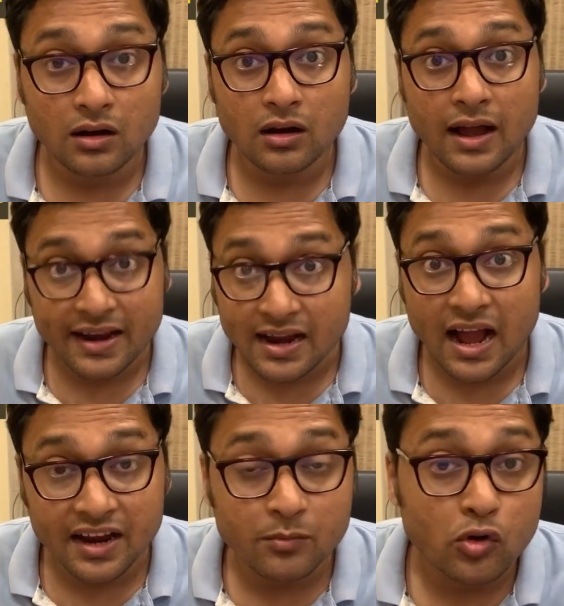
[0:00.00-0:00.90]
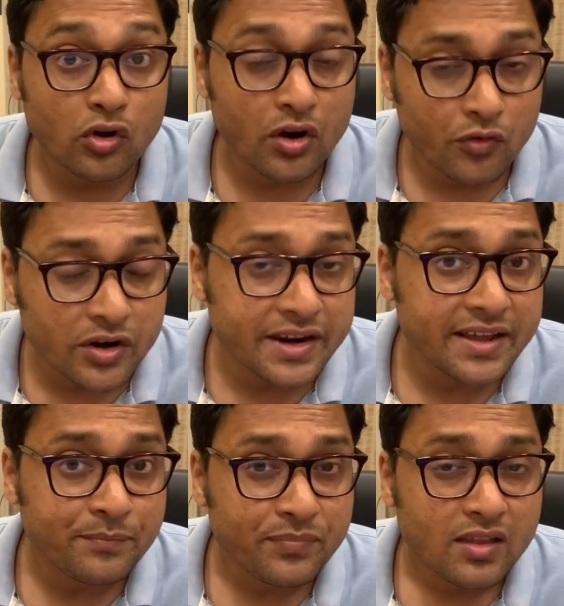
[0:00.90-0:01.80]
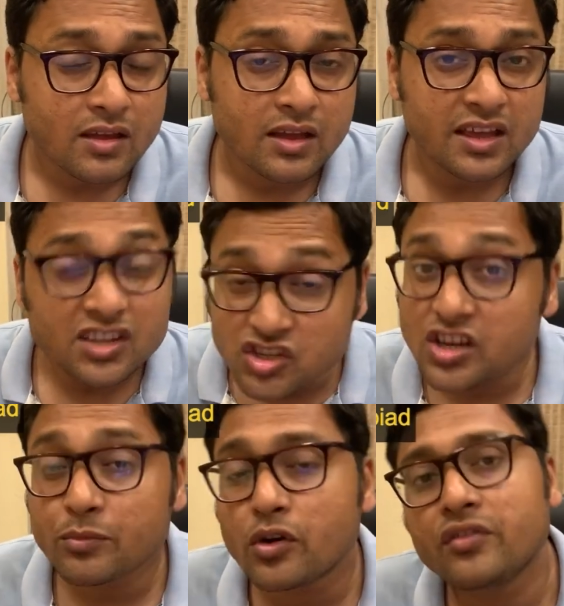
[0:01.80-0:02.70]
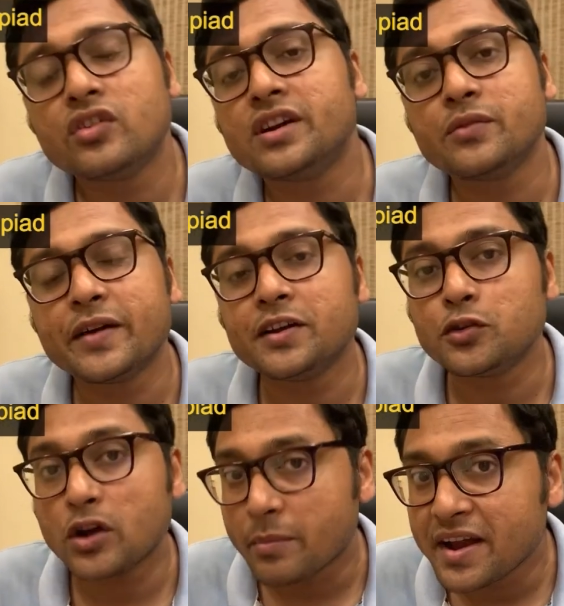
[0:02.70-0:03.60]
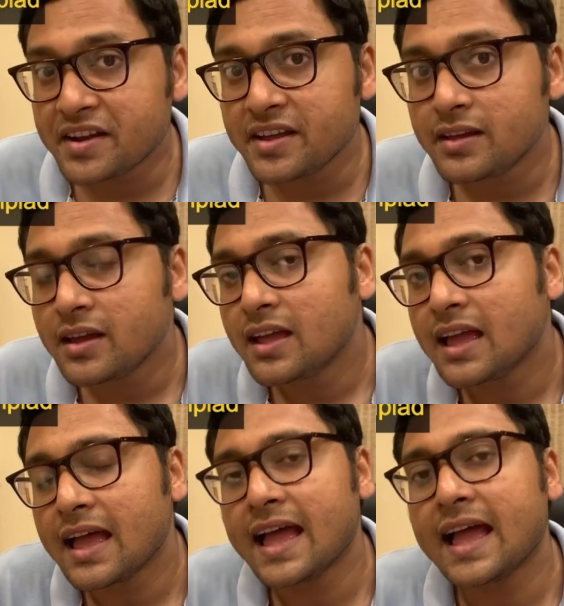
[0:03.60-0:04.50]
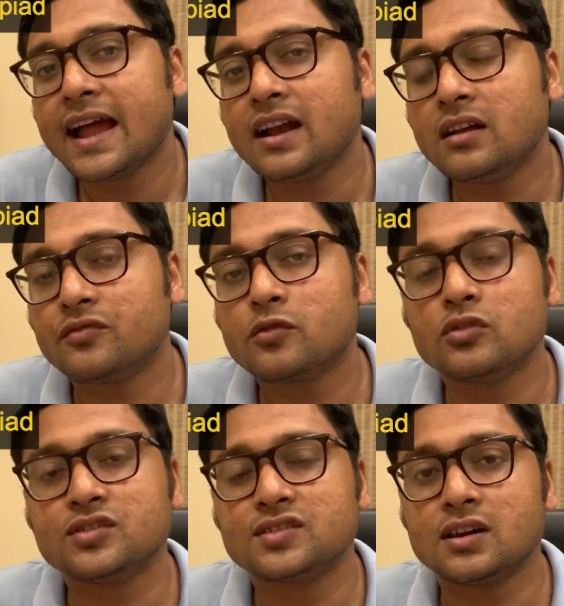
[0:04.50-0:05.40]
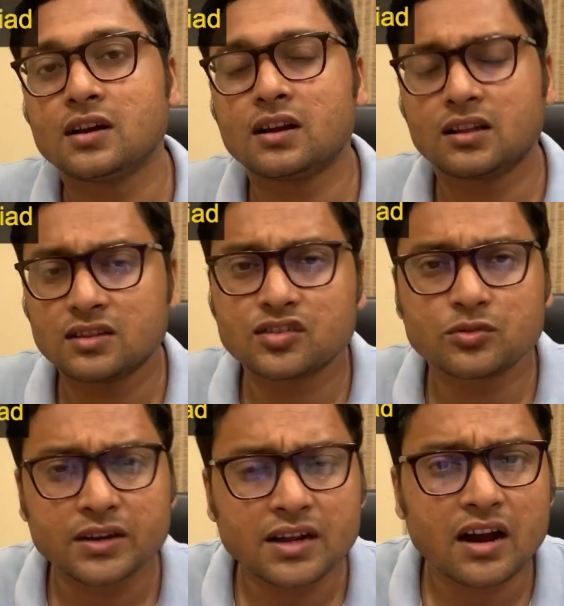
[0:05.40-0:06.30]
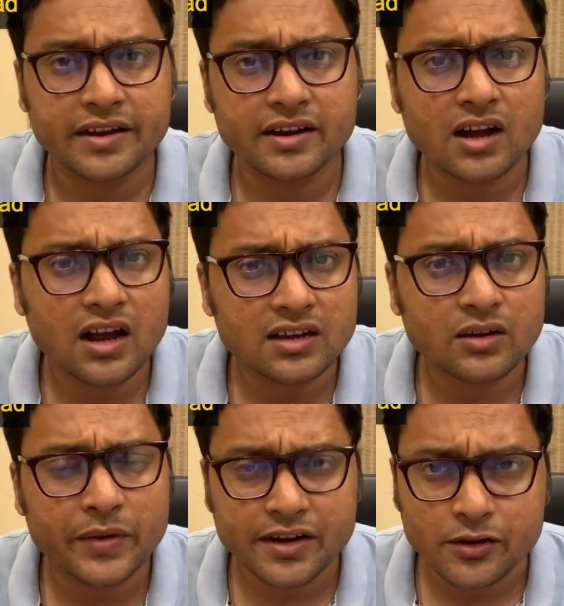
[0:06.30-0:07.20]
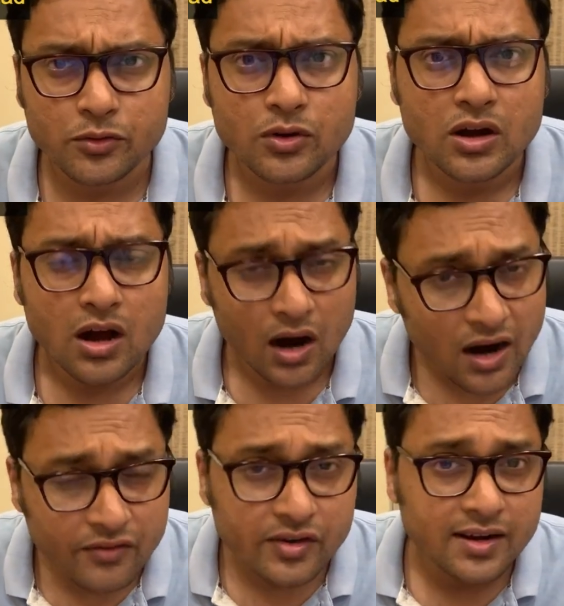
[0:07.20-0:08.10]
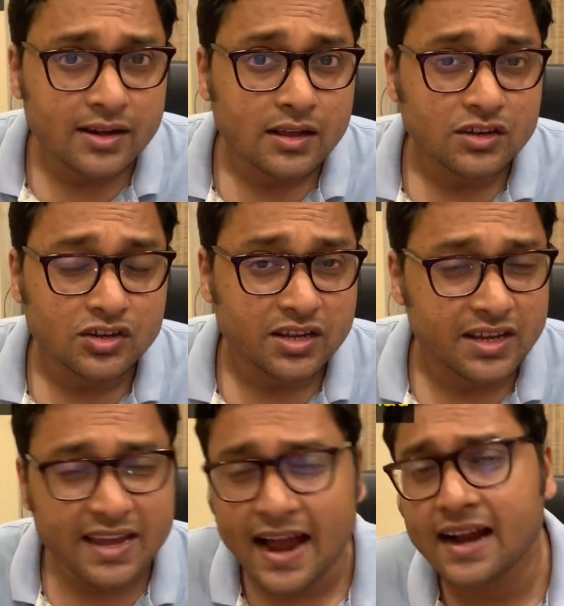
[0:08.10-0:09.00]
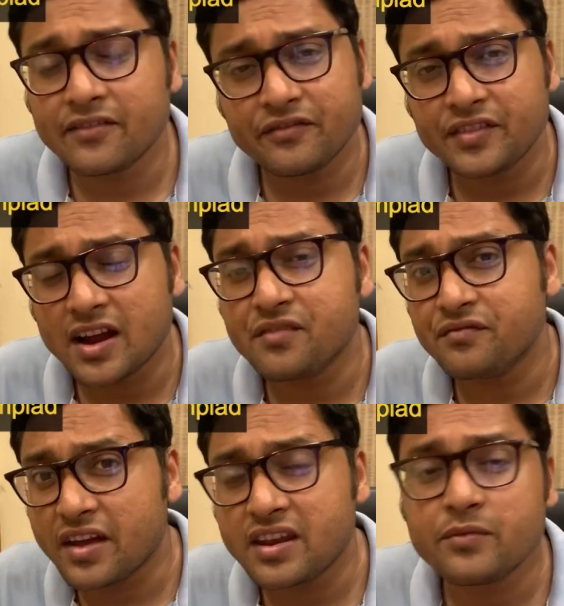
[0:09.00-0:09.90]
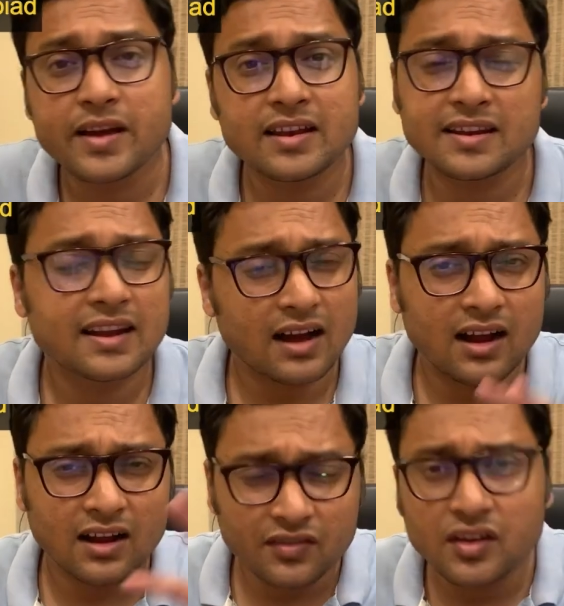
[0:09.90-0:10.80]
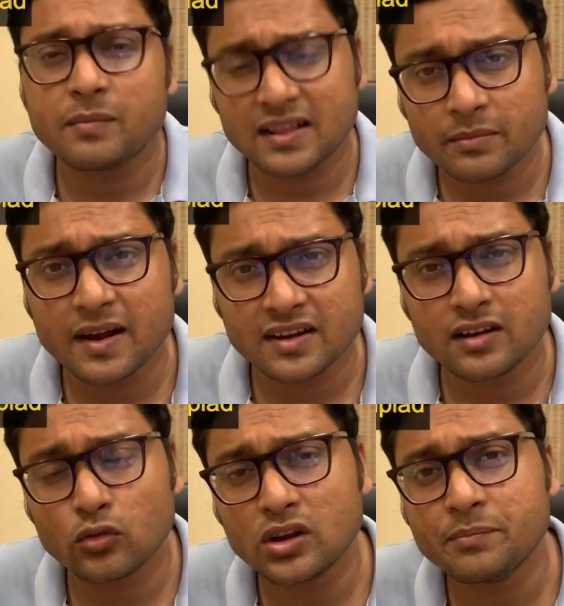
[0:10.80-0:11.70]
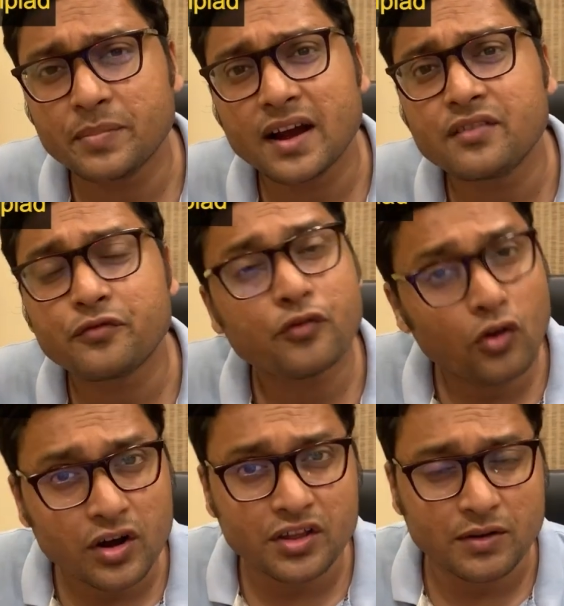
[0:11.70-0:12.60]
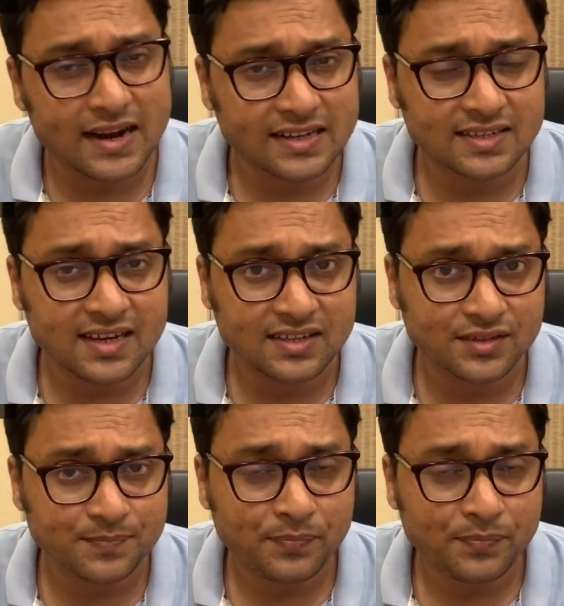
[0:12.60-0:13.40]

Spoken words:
an INMO awardee, EGMO awardee, went to MIT. And of course, another student, Aryan Kalia, went to Harvard. He had done very well in another mathematical Olympiad for United States.